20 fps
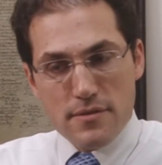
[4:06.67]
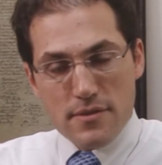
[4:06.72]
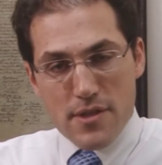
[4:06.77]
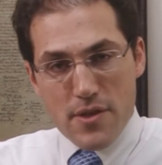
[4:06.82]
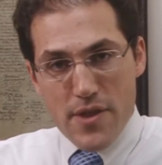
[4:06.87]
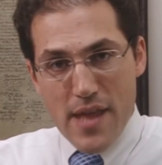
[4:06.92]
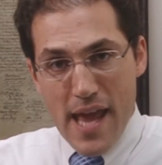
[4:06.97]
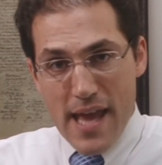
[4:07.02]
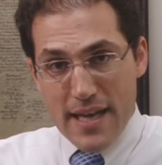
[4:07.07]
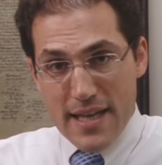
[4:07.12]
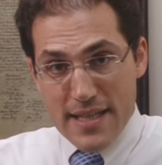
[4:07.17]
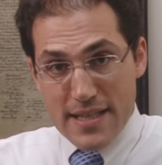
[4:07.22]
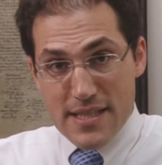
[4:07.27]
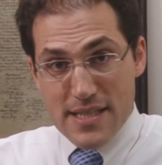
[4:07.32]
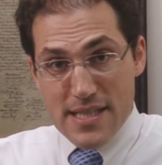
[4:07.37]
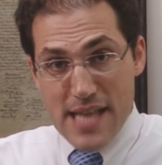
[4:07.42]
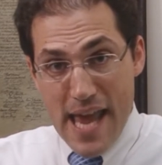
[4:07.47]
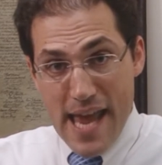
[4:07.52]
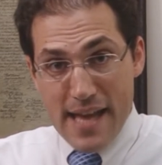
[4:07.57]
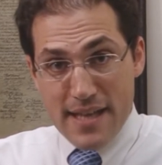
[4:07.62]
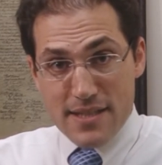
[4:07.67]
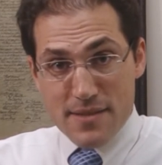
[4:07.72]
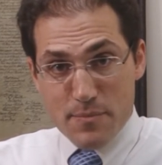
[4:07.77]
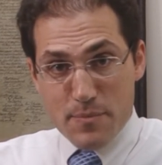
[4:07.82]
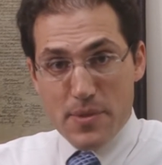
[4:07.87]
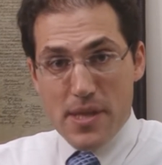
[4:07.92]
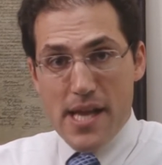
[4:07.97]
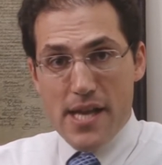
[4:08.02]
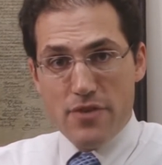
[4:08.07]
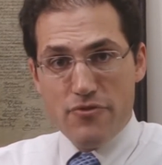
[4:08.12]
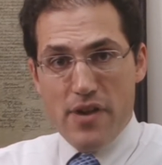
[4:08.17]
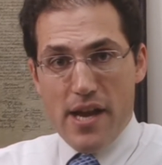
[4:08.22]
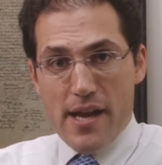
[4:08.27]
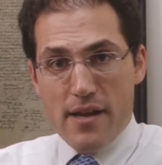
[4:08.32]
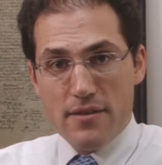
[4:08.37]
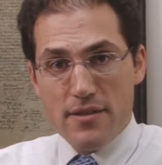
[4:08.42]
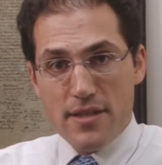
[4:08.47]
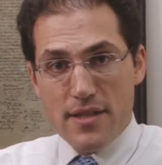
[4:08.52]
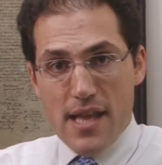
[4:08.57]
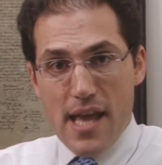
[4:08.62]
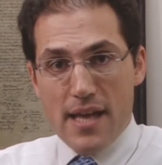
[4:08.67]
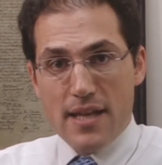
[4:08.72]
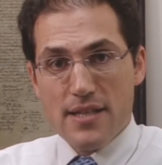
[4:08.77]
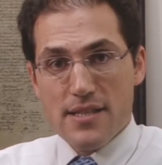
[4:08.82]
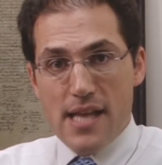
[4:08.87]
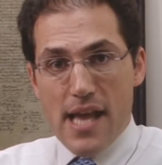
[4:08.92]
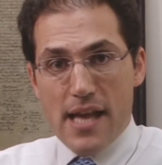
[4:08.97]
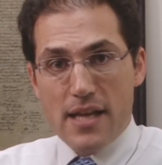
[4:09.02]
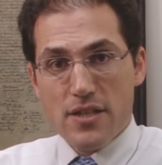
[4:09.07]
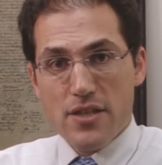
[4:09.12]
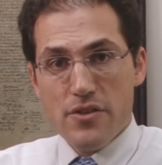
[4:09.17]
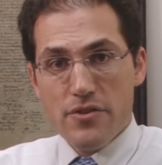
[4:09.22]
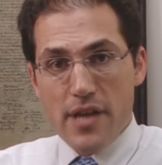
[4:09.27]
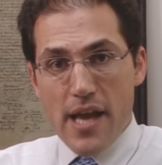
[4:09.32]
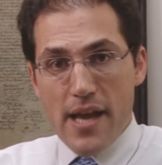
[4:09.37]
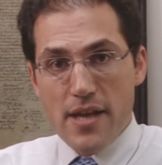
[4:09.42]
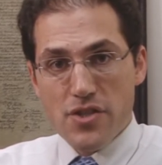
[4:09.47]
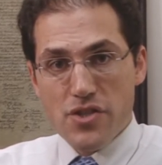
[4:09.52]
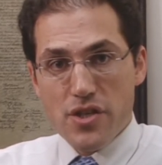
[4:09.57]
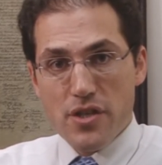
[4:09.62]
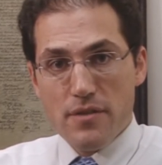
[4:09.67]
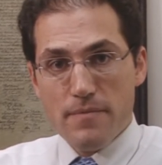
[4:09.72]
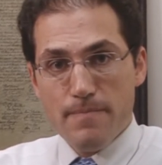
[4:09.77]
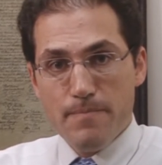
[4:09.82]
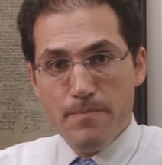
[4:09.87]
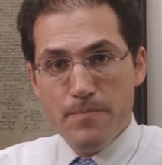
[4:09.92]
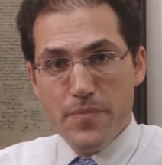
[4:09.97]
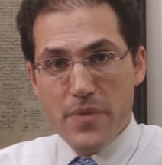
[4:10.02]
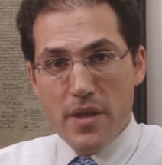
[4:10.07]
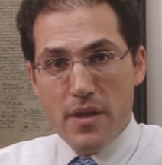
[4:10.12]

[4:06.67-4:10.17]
to that exact playground in that exact location